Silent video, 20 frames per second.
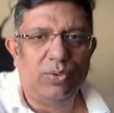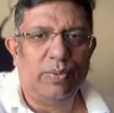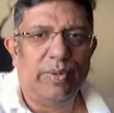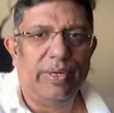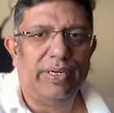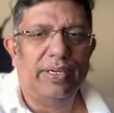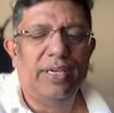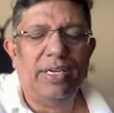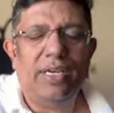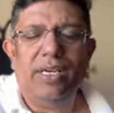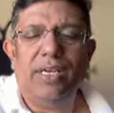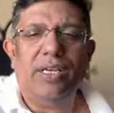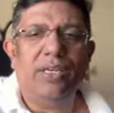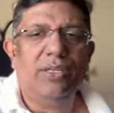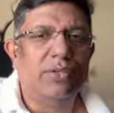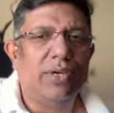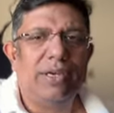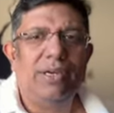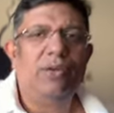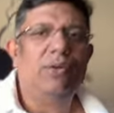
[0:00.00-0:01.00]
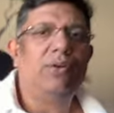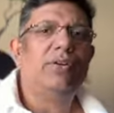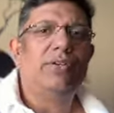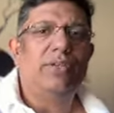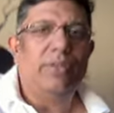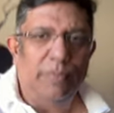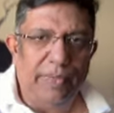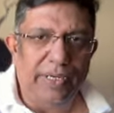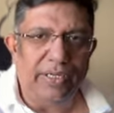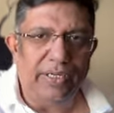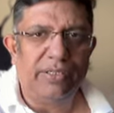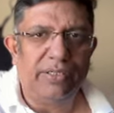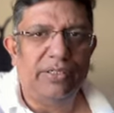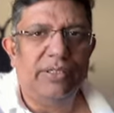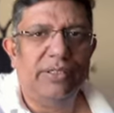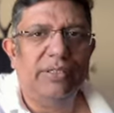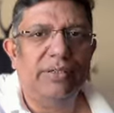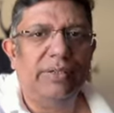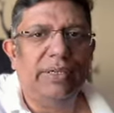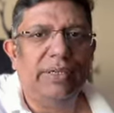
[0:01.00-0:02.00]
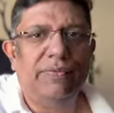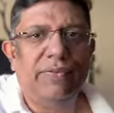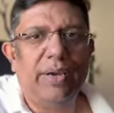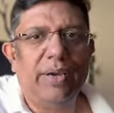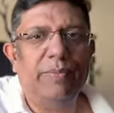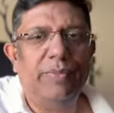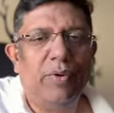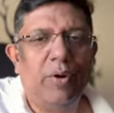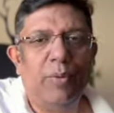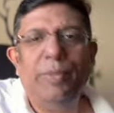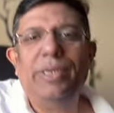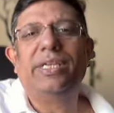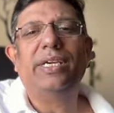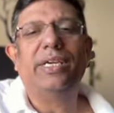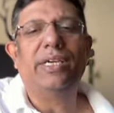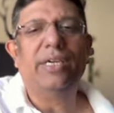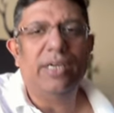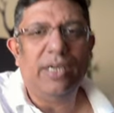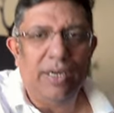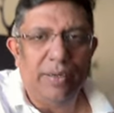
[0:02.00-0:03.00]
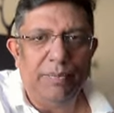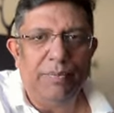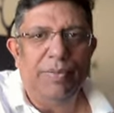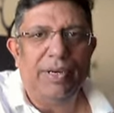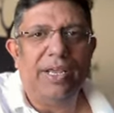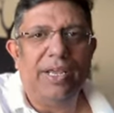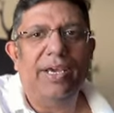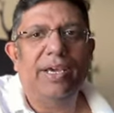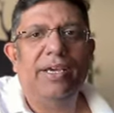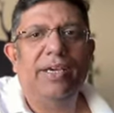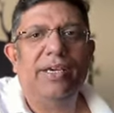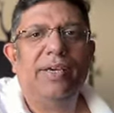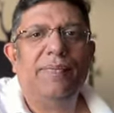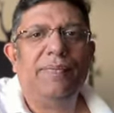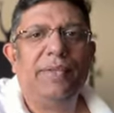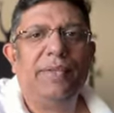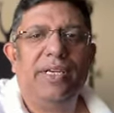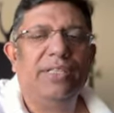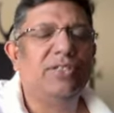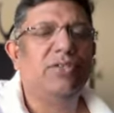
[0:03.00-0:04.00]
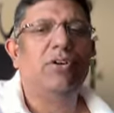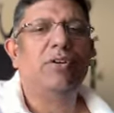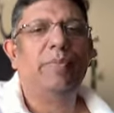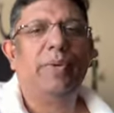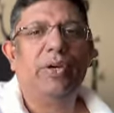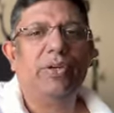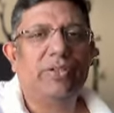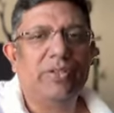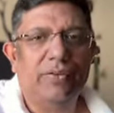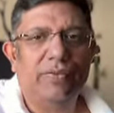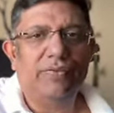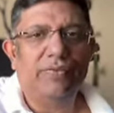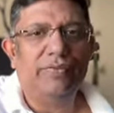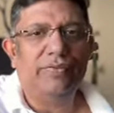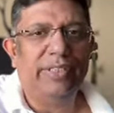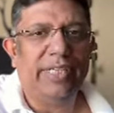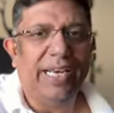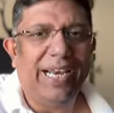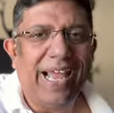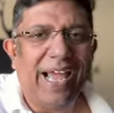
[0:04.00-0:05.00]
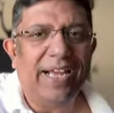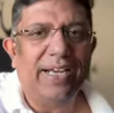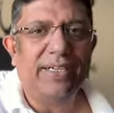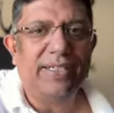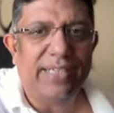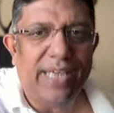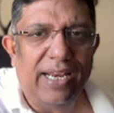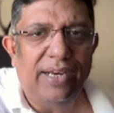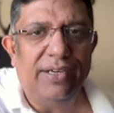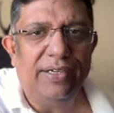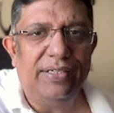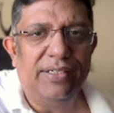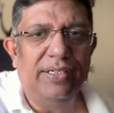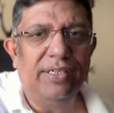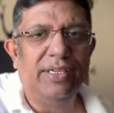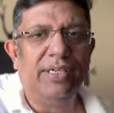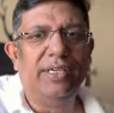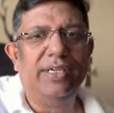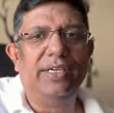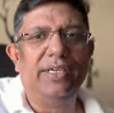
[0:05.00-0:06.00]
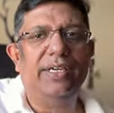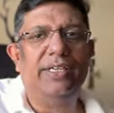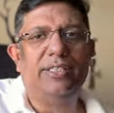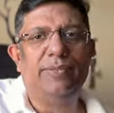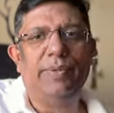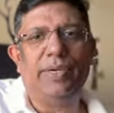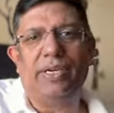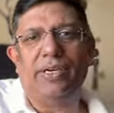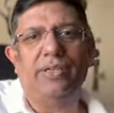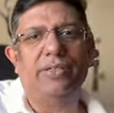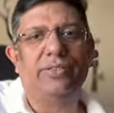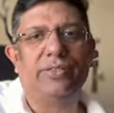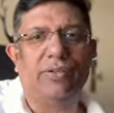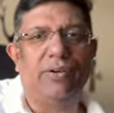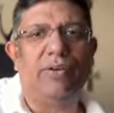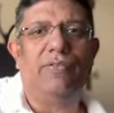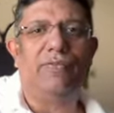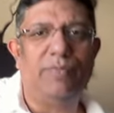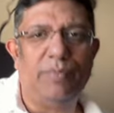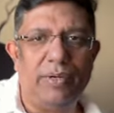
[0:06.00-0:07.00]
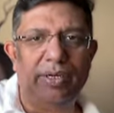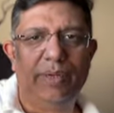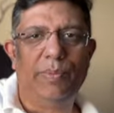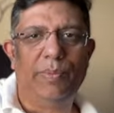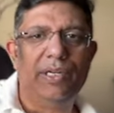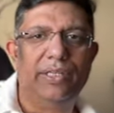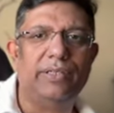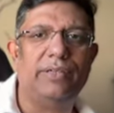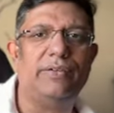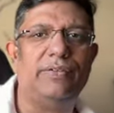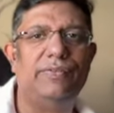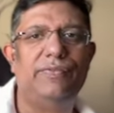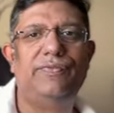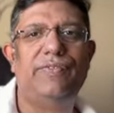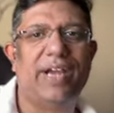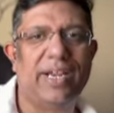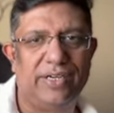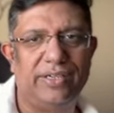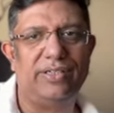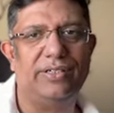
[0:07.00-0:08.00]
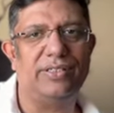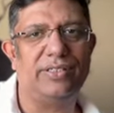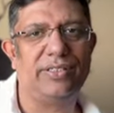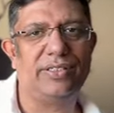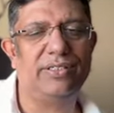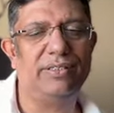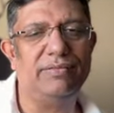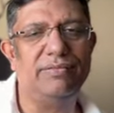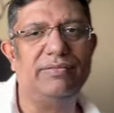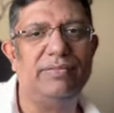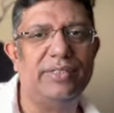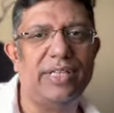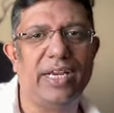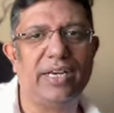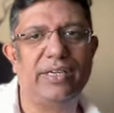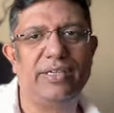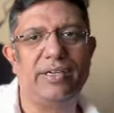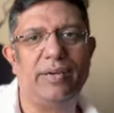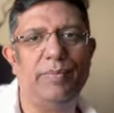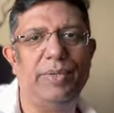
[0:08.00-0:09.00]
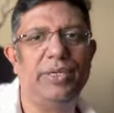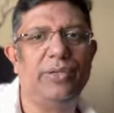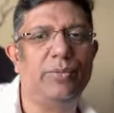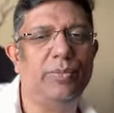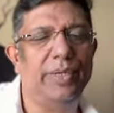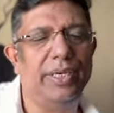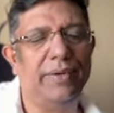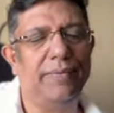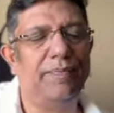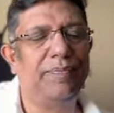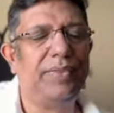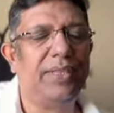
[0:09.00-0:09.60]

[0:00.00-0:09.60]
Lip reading: to it. So I'll not repeat. If I'm omitting a player, it's not because of they lack talent. It's because of multiple other factors that come into play.